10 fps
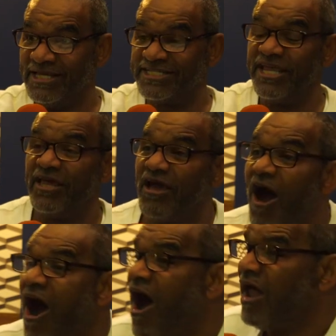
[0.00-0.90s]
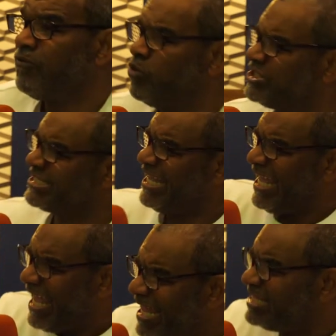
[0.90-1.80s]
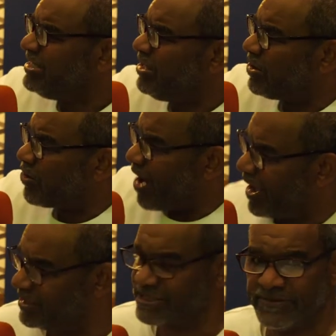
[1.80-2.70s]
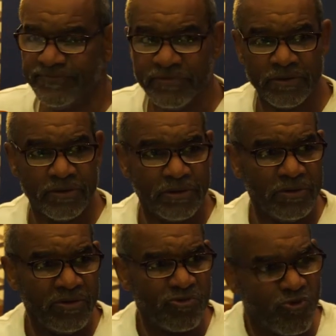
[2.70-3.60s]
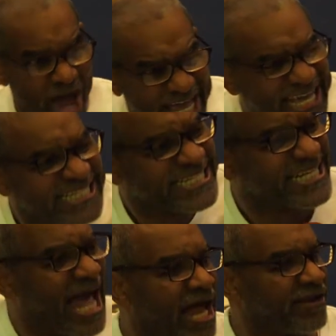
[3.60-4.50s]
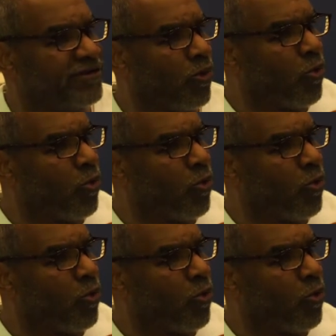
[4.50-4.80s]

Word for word: See, God was in Christ, reconciling, reconciling the